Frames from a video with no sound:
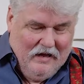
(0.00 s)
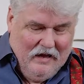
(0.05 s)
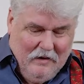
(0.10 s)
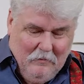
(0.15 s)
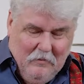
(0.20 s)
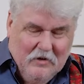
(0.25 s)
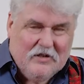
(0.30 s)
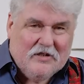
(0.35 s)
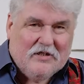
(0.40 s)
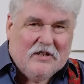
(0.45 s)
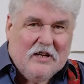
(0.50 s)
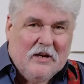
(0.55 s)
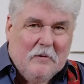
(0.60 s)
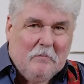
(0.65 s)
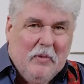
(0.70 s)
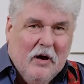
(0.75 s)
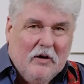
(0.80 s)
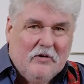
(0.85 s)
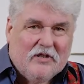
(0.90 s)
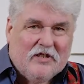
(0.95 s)
And we're just going
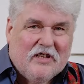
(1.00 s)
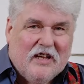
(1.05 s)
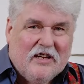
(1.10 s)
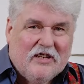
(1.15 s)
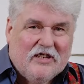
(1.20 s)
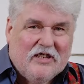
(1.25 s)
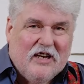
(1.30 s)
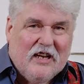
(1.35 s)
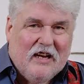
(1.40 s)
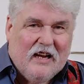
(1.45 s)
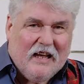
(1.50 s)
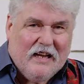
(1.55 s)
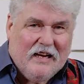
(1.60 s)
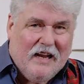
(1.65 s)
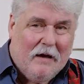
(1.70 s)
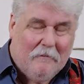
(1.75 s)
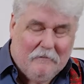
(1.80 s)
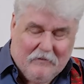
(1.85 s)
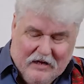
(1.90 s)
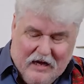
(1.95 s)
to poach that gently.
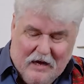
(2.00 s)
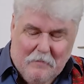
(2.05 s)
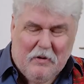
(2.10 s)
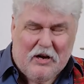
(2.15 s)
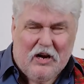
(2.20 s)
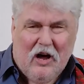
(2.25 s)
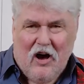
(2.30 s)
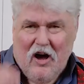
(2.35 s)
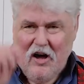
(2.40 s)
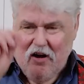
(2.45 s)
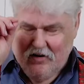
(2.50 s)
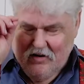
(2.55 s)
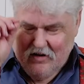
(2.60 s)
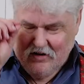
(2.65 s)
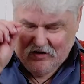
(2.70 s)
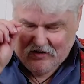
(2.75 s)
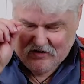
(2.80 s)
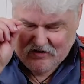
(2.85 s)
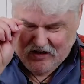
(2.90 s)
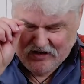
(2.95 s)
Now keep an eye on it,
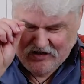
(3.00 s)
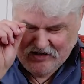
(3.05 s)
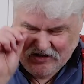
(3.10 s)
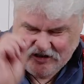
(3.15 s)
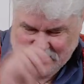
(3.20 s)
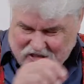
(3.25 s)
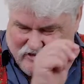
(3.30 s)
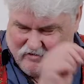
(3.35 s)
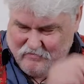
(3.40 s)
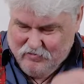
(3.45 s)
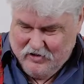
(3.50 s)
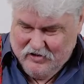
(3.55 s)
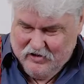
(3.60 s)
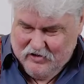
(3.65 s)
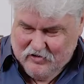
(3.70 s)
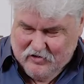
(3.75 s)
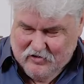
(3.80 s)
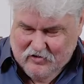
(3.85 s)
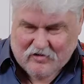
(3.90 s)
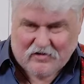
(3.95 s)
because I just want
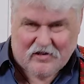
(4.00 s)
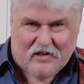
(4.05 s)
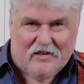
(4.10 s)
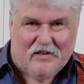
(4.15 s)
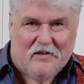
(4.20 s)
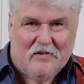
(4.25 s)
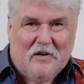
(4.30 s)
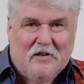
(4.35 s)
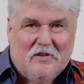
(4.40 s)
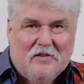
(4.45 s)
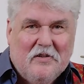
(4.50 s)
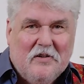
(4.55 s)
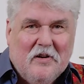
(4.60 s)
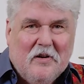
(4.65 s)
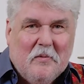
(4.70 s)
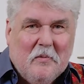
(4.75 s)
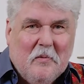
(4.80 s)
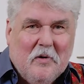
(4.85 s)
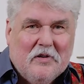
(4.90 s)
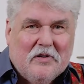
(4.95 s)
it cooked. I do
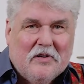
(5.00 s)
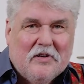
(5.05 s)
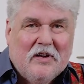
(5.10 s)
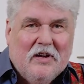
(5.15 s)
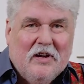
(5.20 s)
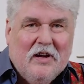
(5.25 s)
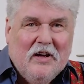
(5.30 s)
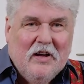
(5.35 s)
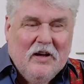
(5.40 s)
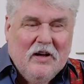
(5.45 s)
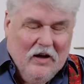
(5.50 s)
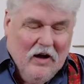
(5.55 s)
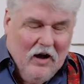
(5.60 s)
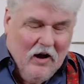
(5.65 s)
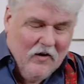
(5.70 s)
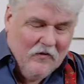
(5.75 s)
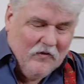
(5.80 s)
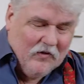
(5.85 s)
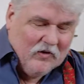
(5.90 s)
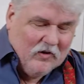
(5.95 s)
not want it
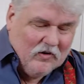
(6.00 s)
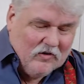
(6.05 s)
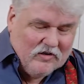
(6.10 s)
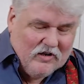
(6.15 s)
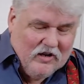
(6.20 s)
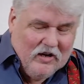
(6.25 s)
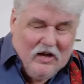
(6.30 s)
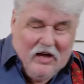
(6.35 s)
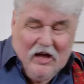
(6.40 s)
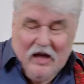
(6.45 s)
overcooked.